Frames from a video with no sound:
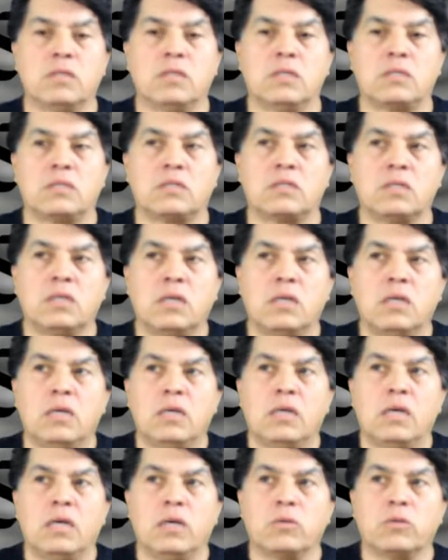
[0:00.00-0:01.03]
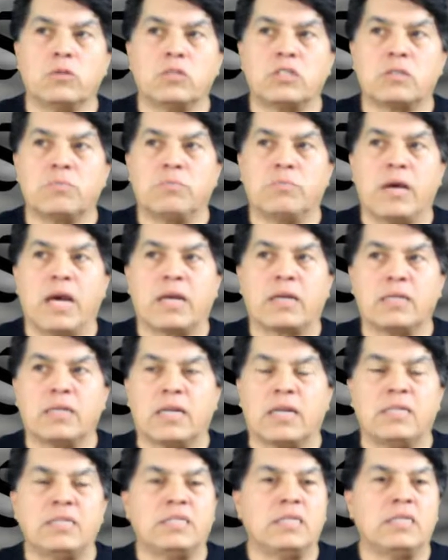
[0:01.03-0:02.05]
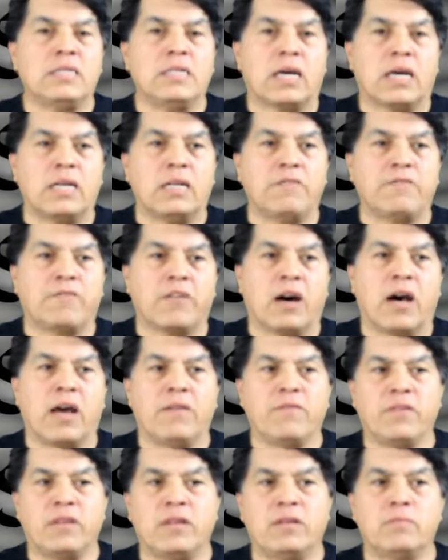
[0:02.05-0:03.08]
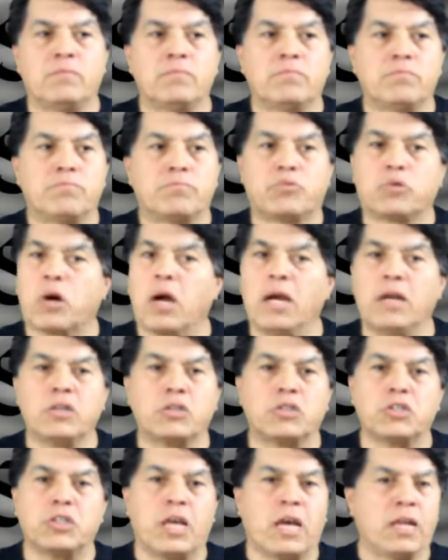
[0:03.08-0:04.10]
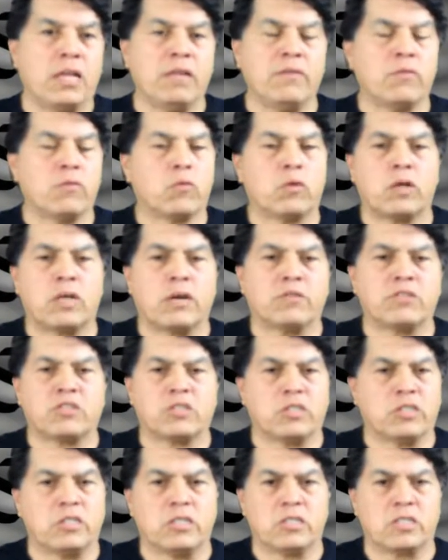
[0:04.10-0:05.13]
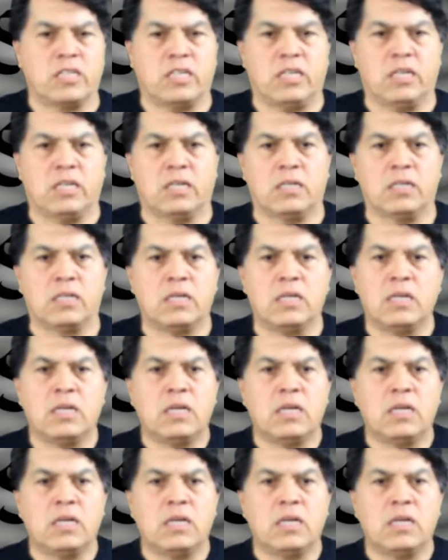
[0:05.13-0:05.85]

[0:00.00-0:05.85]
it was back in 1995, and prior to that, even when I was a little kid,